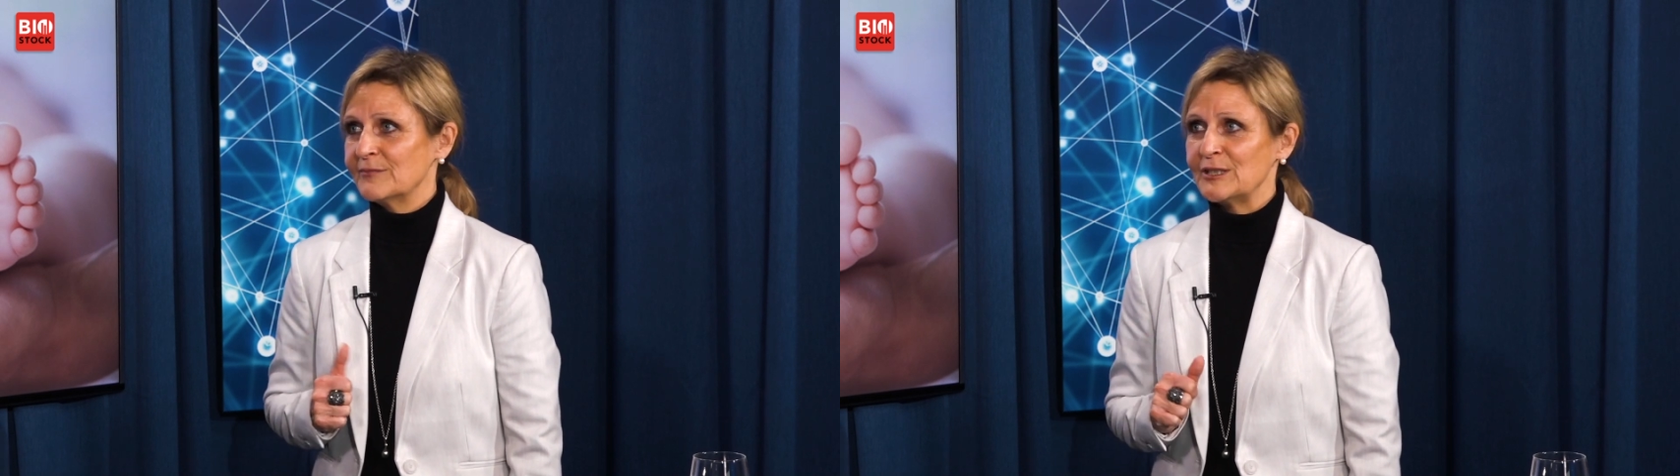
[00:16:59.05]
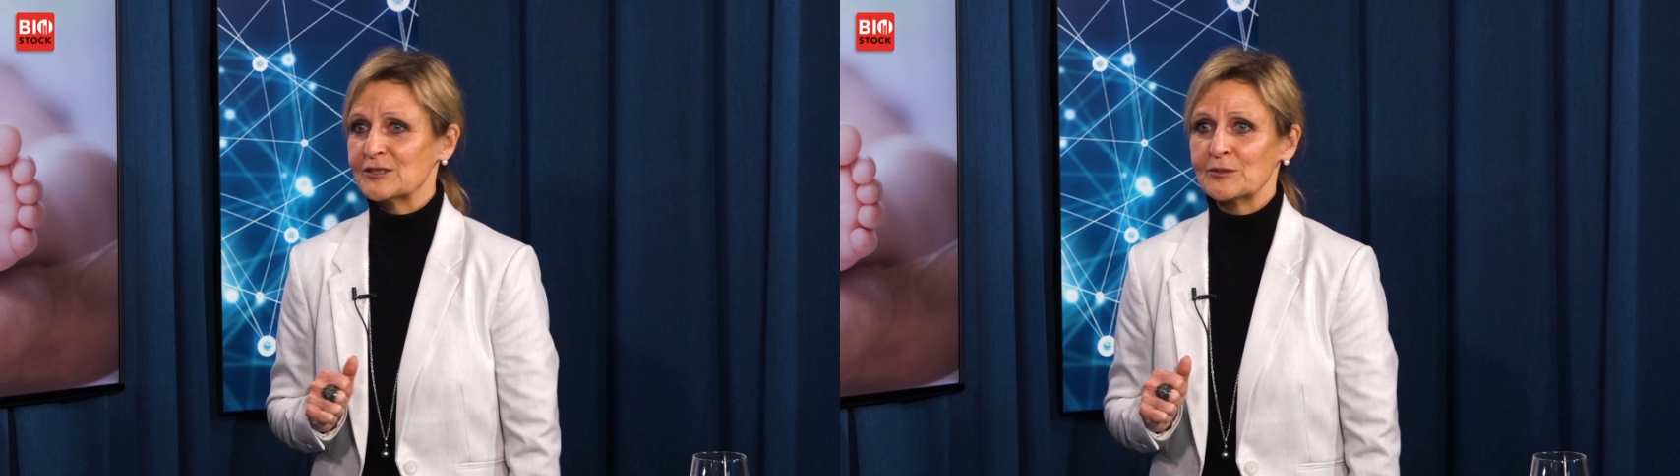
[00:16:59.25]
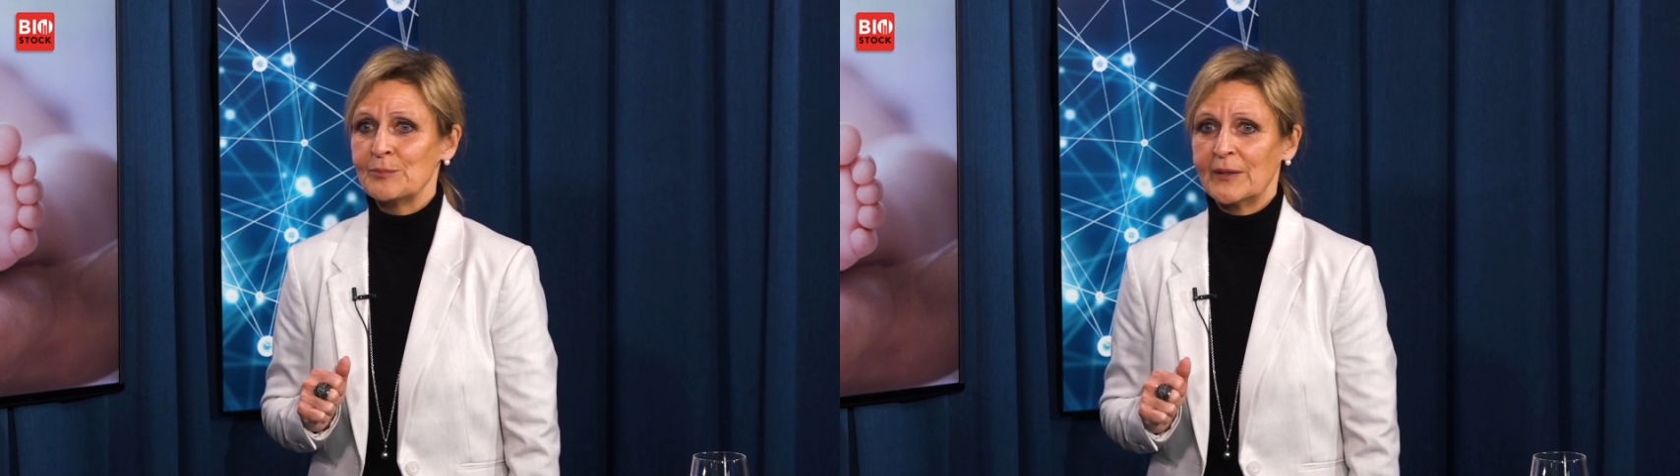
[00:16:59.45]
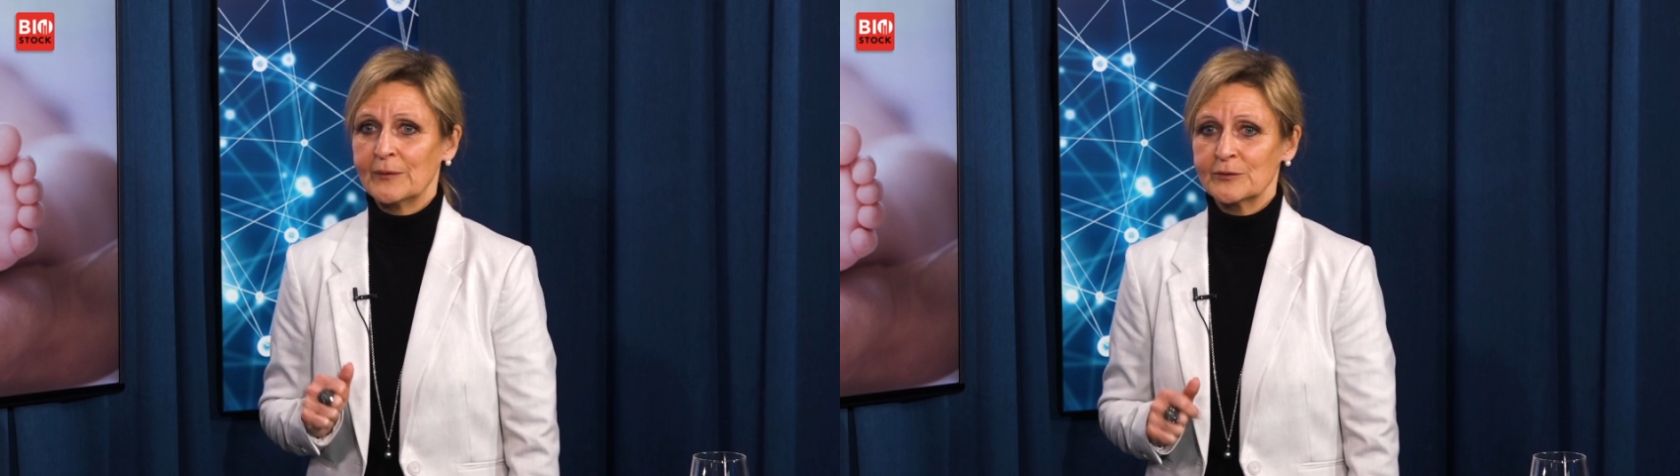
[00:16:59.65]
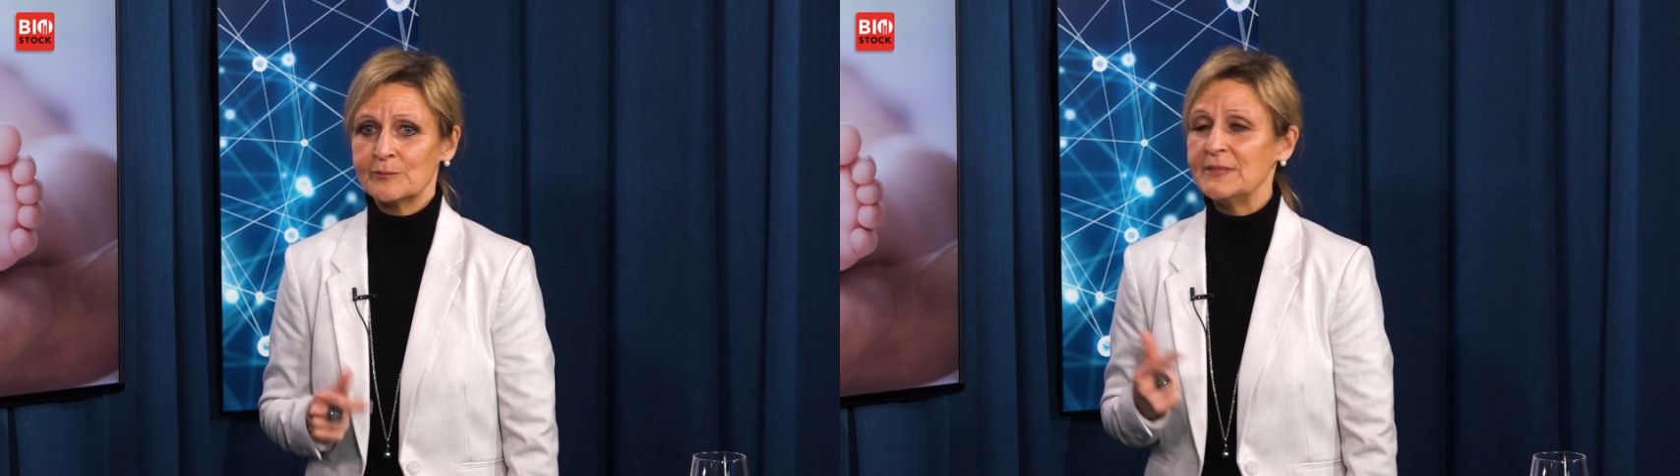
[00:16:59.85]
It's
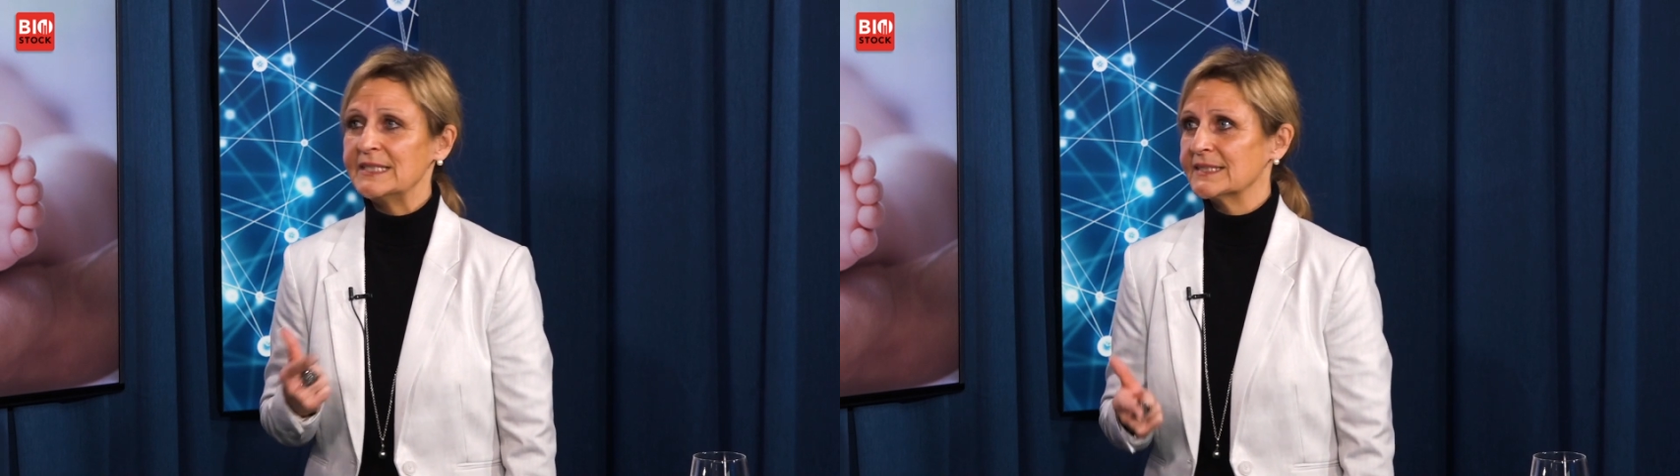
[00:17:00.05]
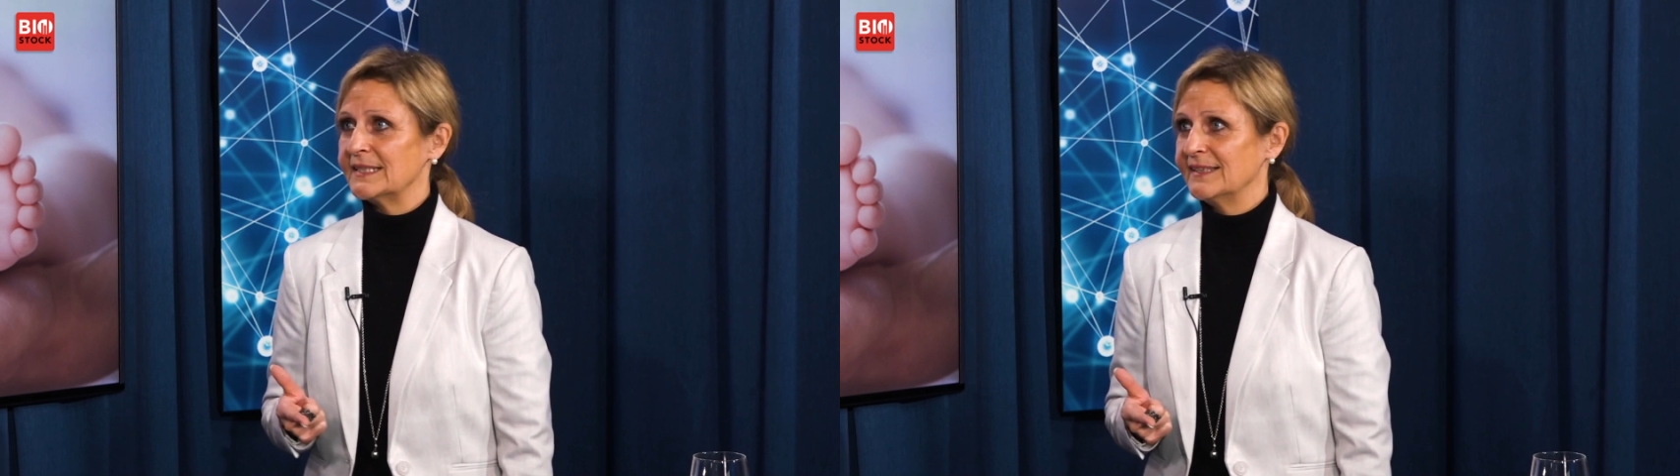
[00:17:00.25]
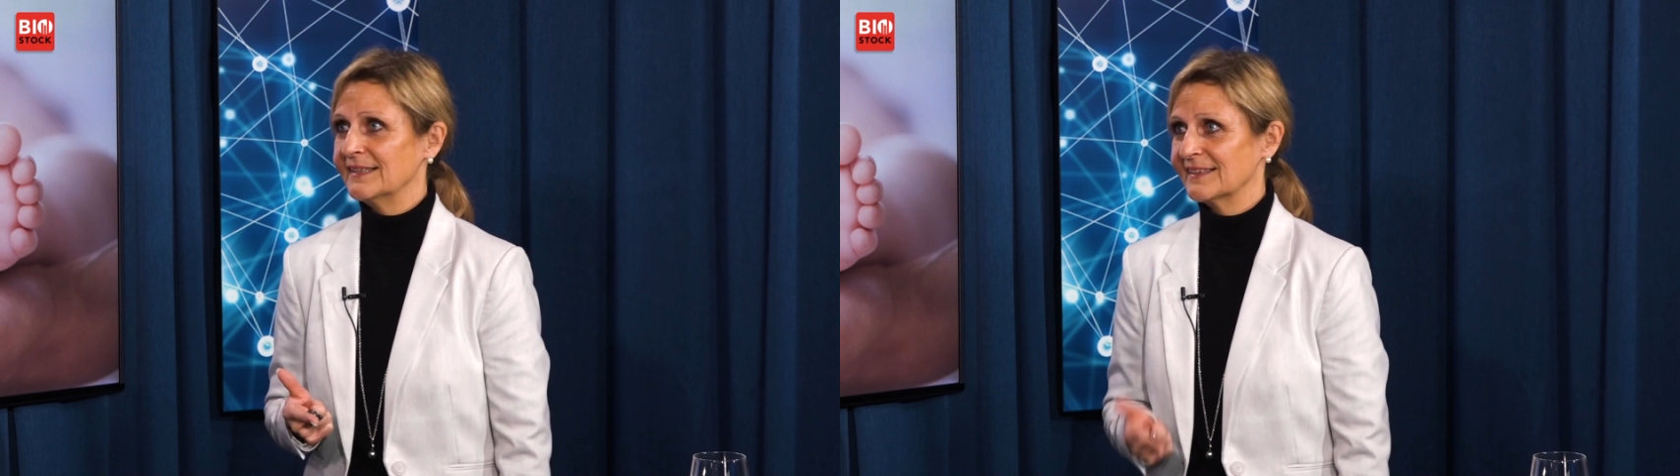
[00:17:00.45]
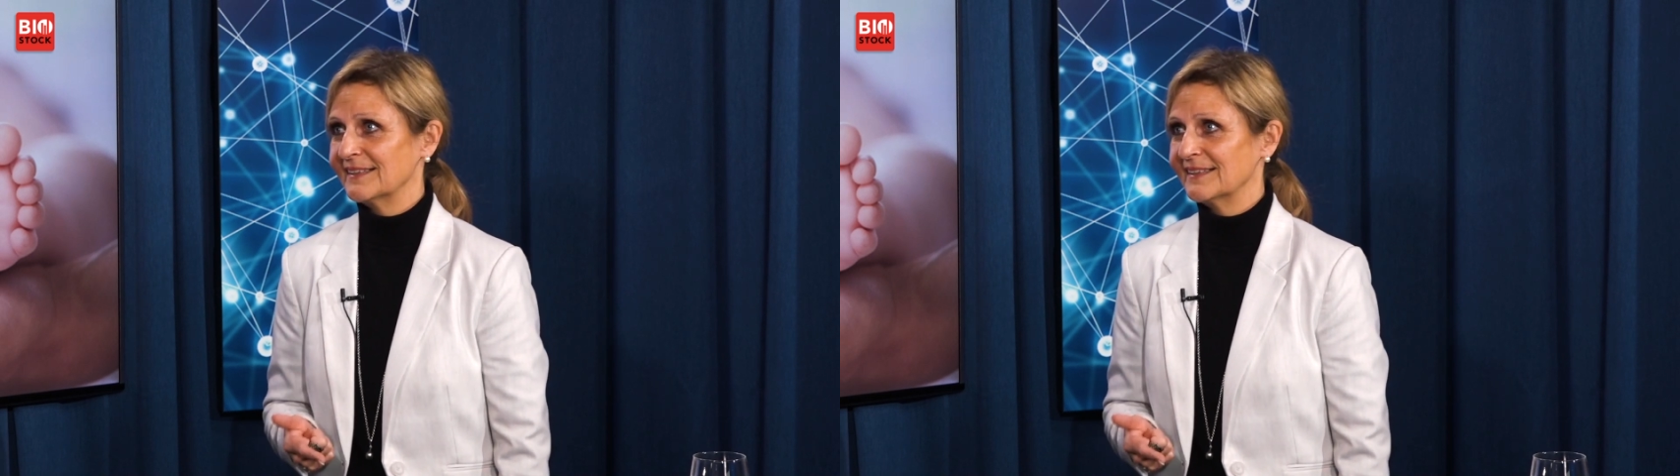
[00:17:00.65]
about meeting